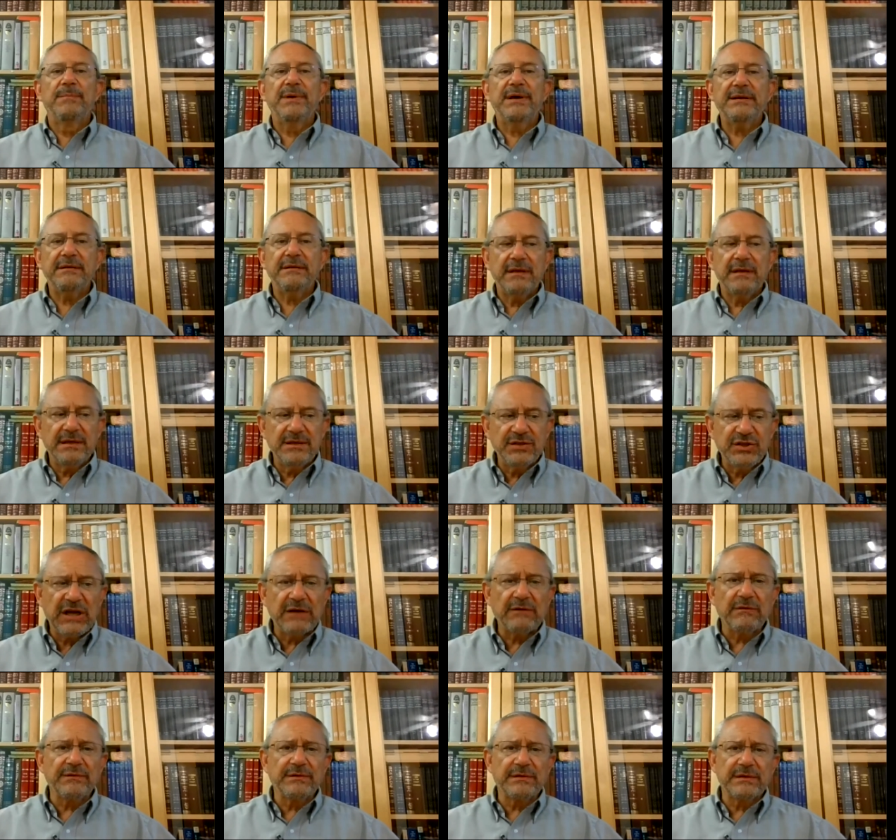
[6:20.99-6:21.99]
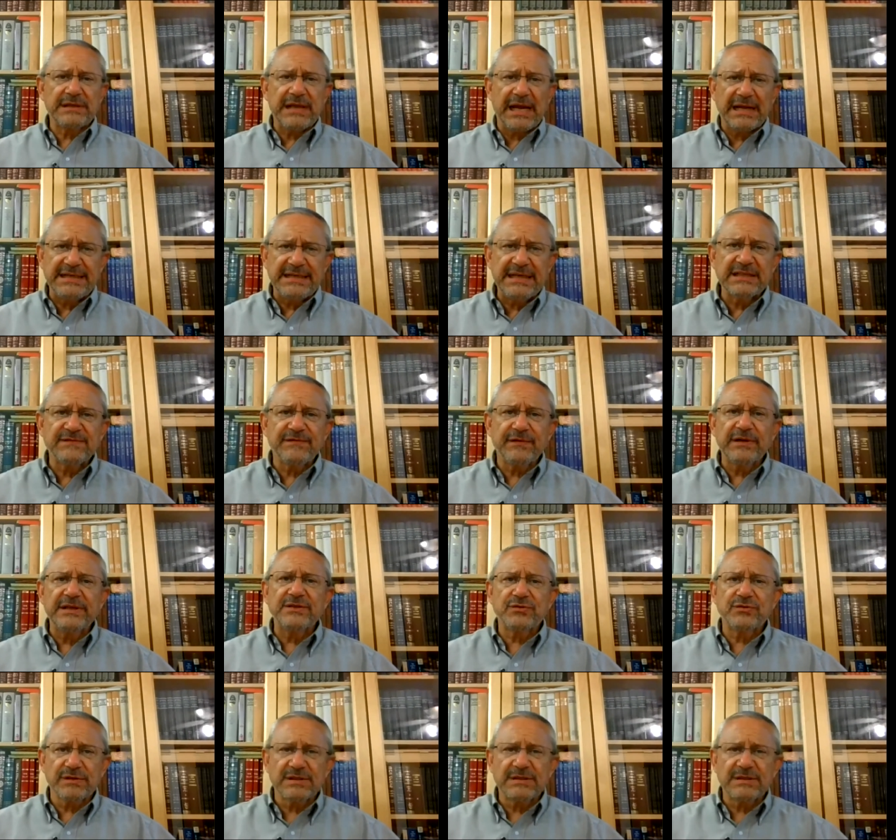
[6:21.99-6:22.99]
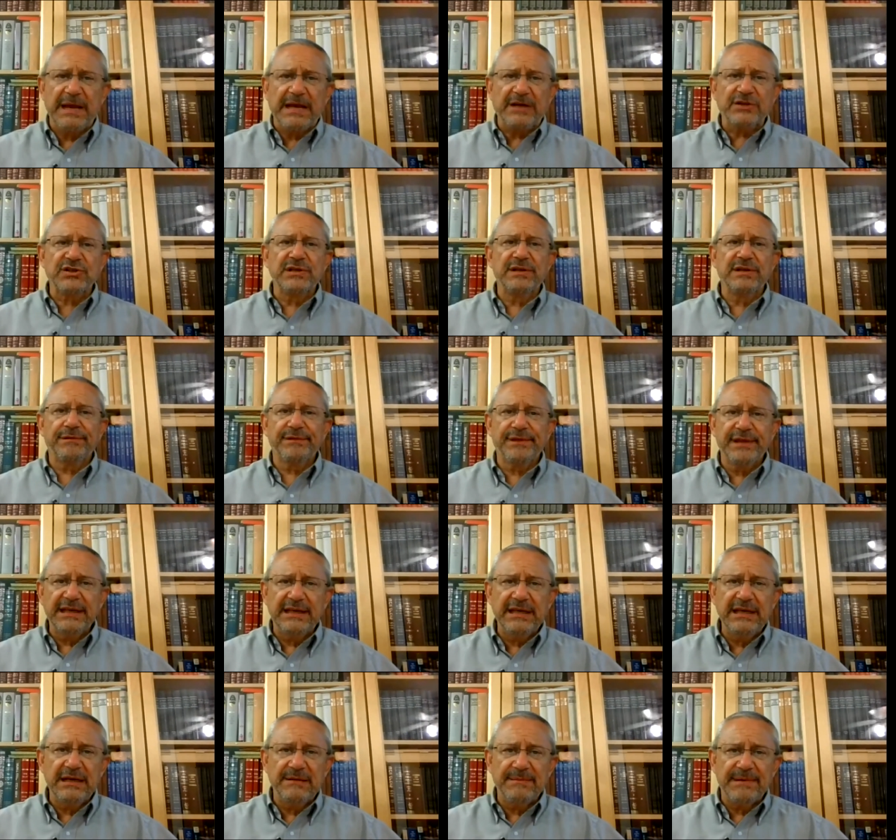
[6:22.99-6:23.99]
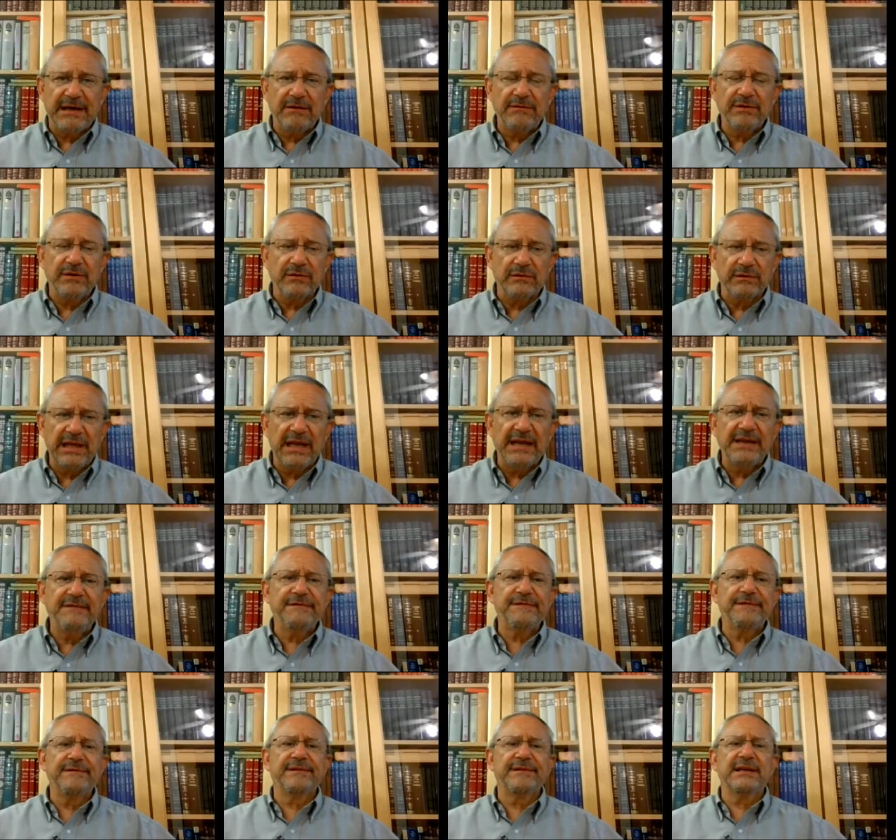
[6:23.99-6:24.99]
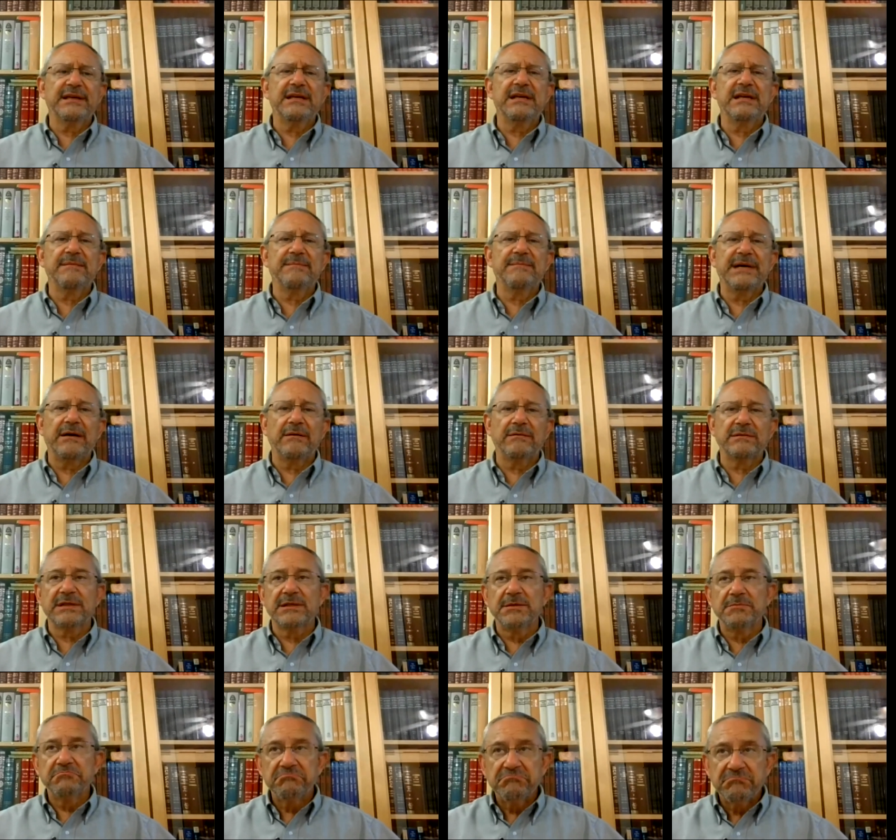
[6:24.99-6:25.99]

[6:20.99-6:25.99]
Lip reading: but in general, the ideas for introspection and thinking about your life and thinking about